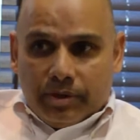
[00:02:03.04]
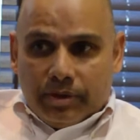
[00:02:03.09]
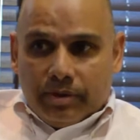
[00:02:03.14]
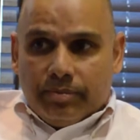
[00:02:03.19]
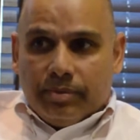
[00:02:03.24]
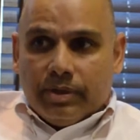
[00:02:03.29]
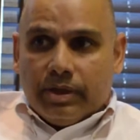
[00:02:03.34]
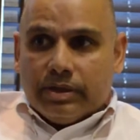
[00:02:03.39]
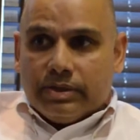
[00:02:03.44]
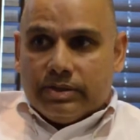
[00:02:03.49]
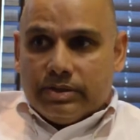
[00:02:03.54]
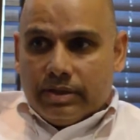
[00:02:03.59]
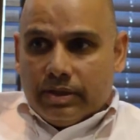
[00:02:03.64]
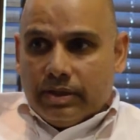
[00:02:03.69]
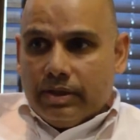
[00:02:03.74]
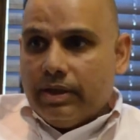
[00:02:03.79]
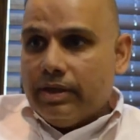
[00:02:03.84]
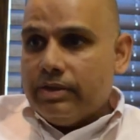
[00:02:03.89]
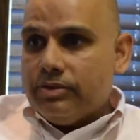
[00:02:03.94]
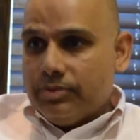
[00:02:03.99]
in Pakistan
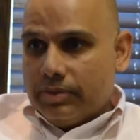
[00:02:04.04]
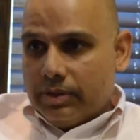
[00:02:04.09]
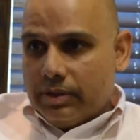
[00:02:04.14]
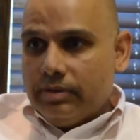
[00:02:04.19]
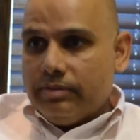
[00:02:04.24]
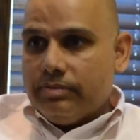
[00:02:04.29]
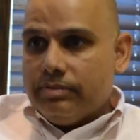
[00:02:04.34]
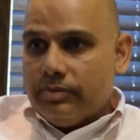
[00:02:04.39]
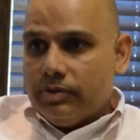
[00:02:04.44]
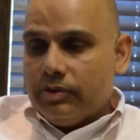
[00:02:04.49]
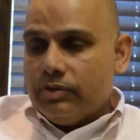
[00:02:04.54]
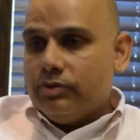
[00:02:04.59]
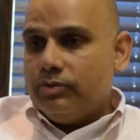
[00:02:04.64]
as well, because